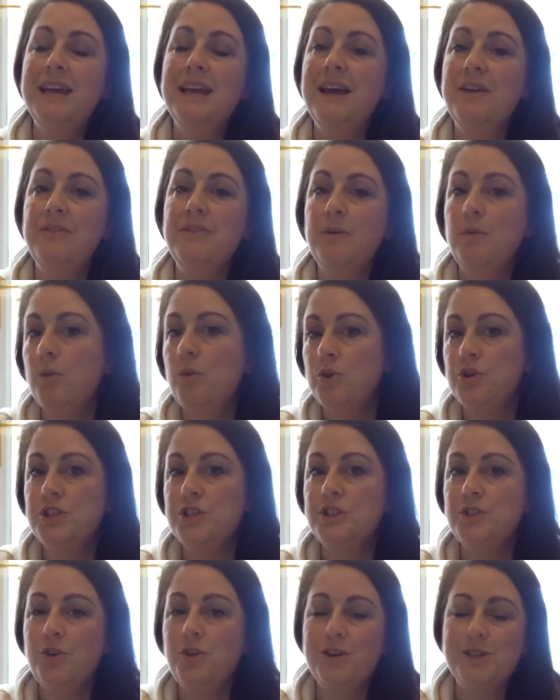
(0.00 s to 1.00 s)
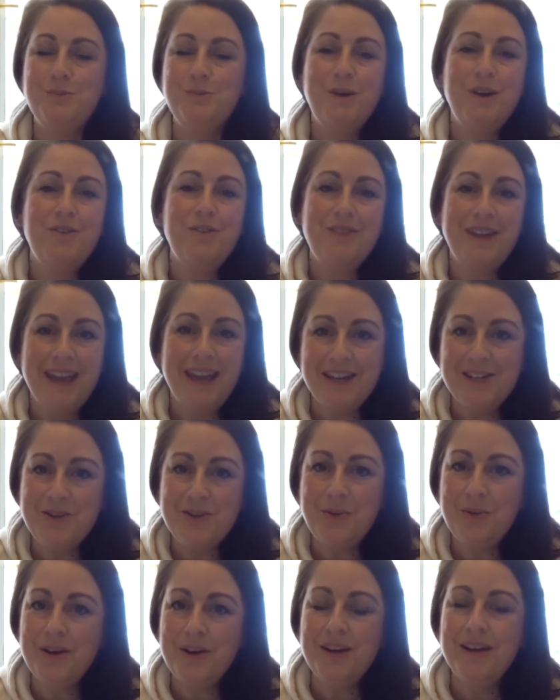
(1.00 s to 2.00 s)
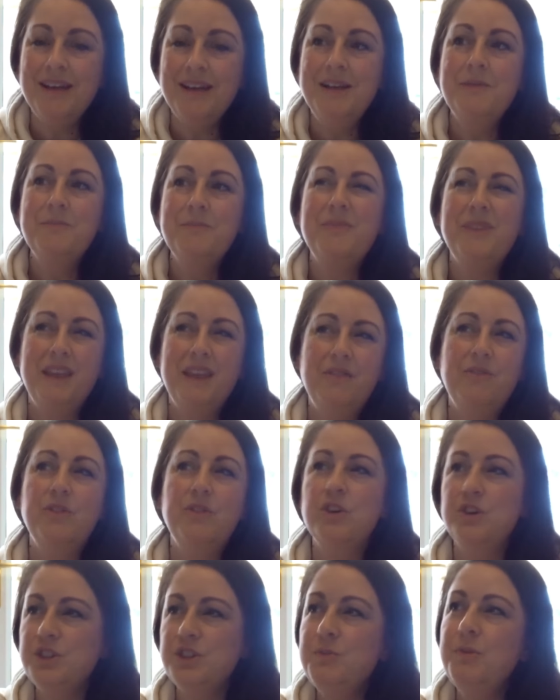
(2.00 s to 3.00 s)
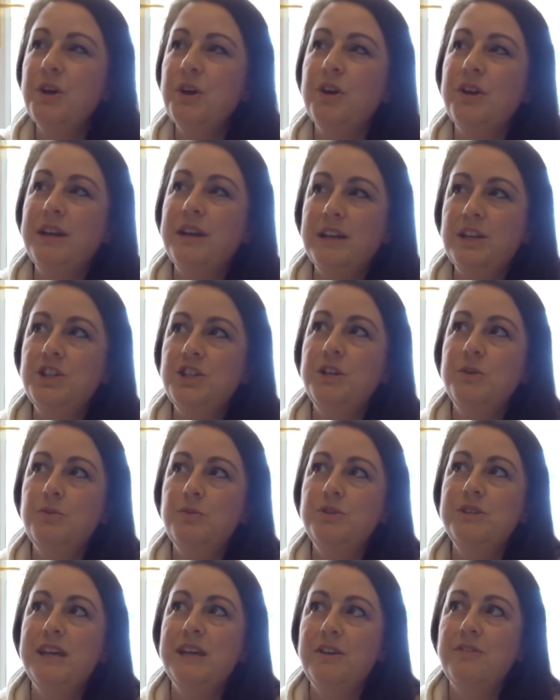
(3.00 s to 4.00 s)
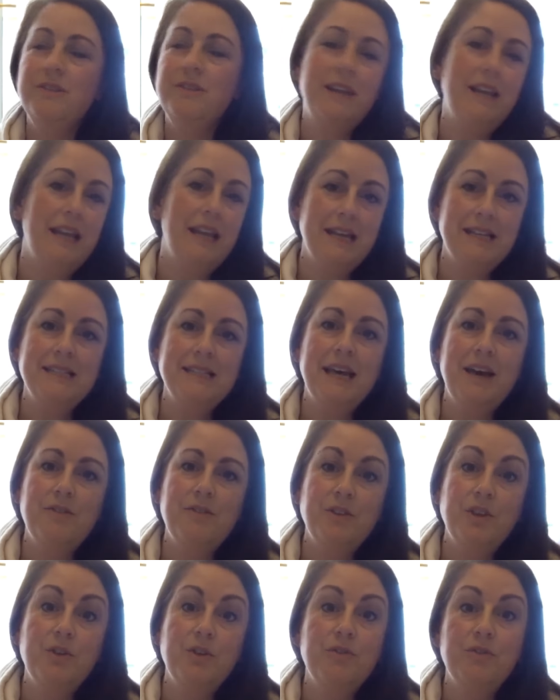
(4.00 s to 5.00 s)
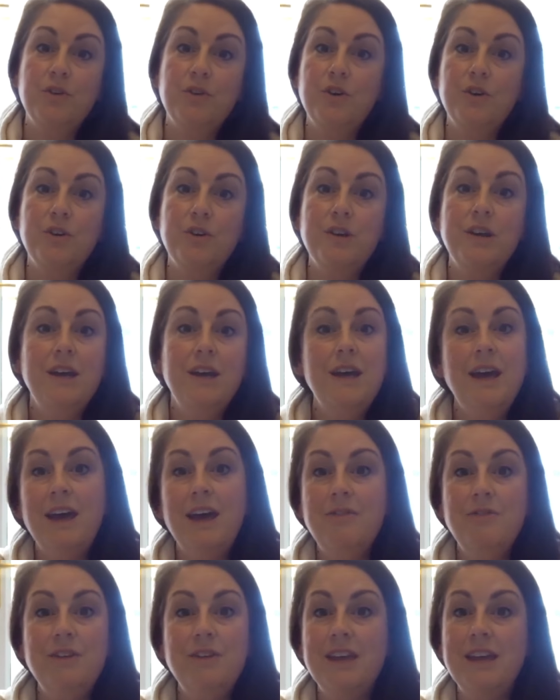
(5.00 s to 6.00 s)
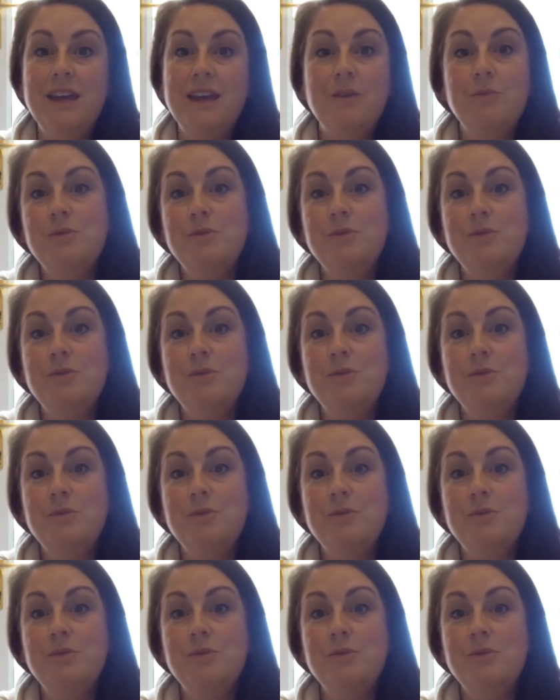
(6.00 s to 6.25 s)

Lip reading: I think what she's got is perfectly adequate, even though, to be honest, she would definitely like to have a new phone every year.